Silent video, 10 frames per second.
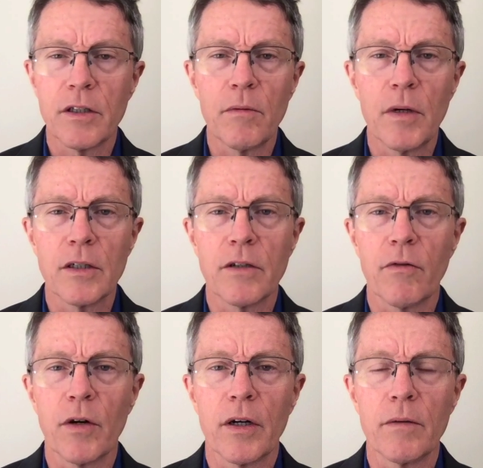so much
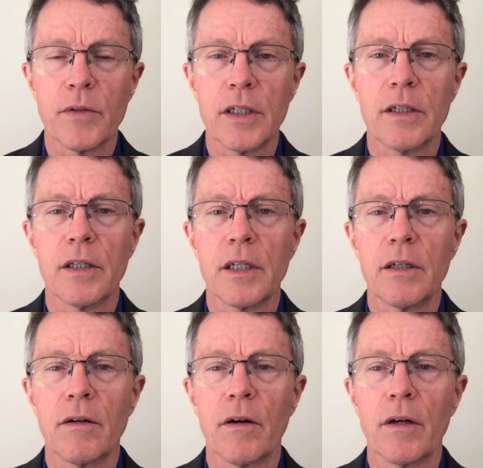of what comes into the
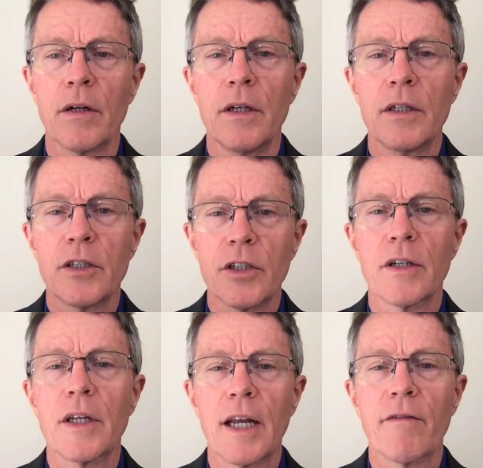E R
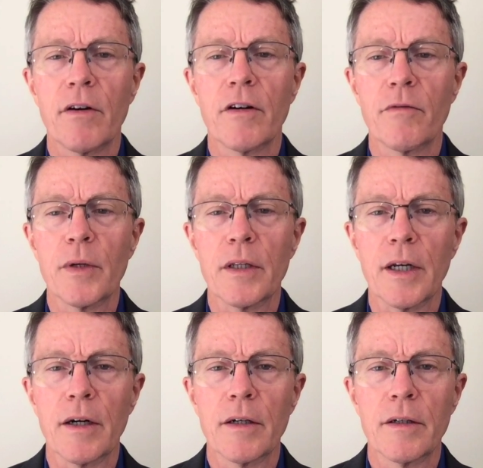should never have been
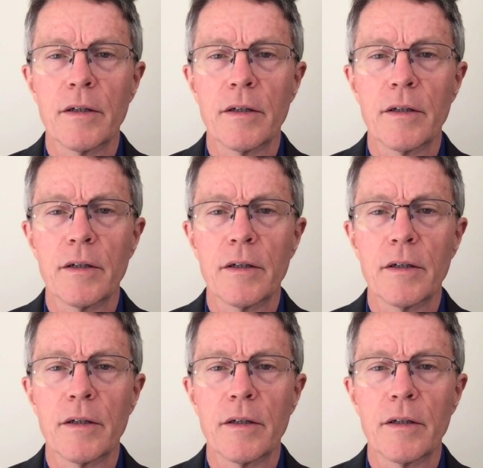there.